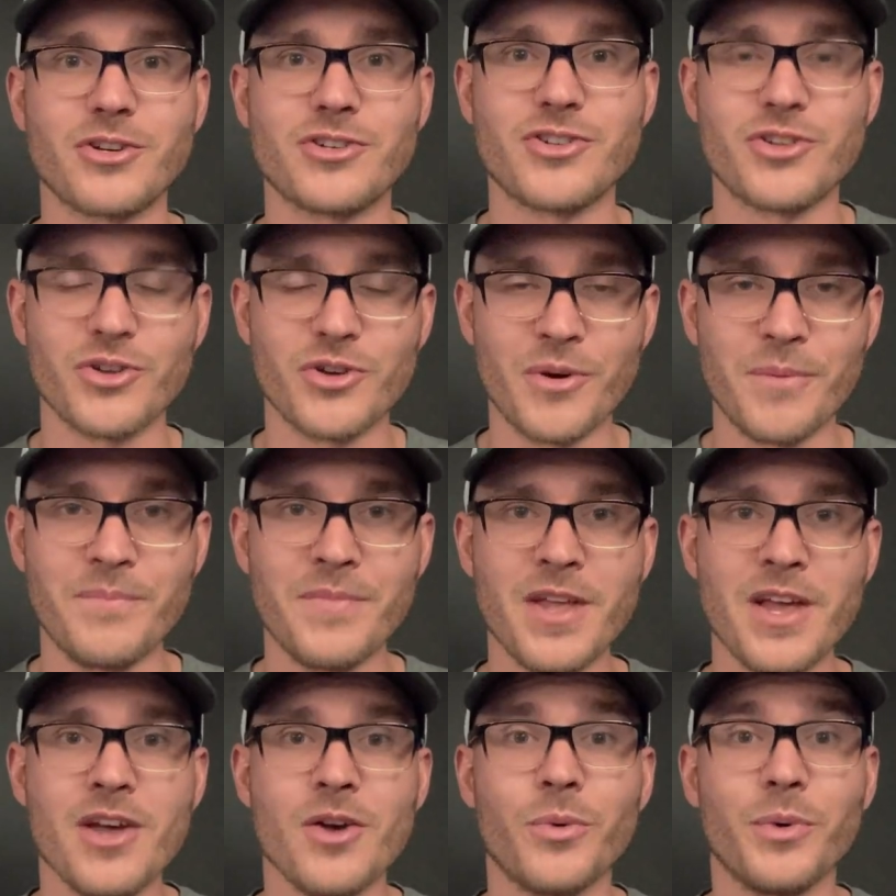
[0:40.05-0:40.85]
2
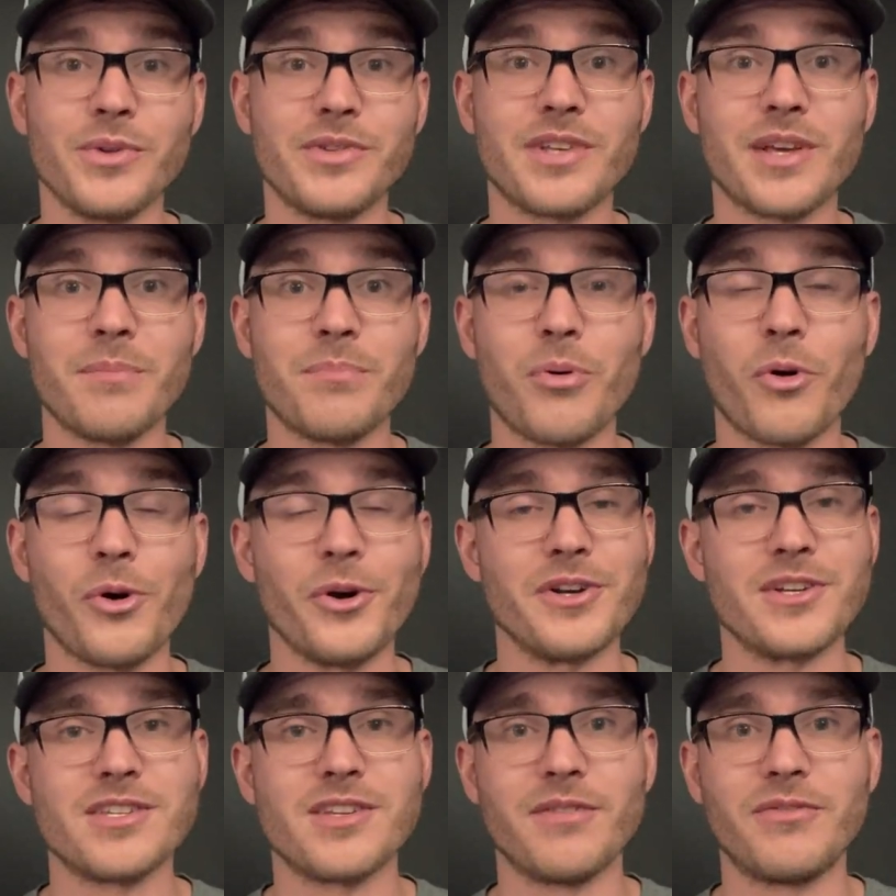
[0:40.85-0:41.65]
was the
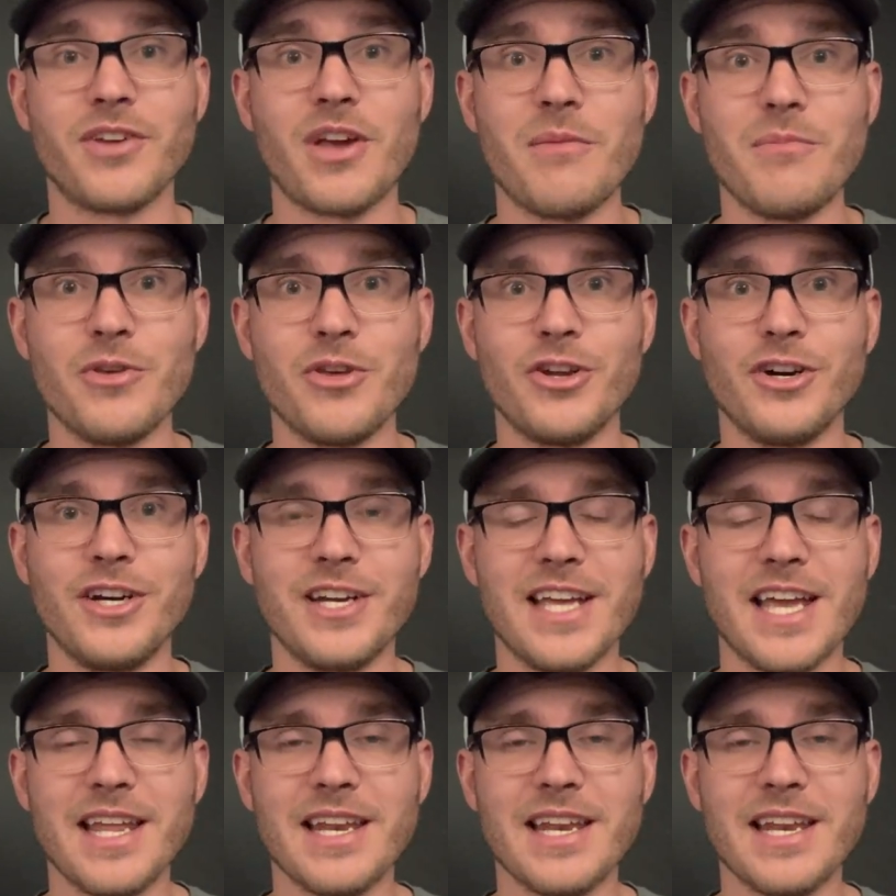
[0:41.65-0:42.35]
importance of community,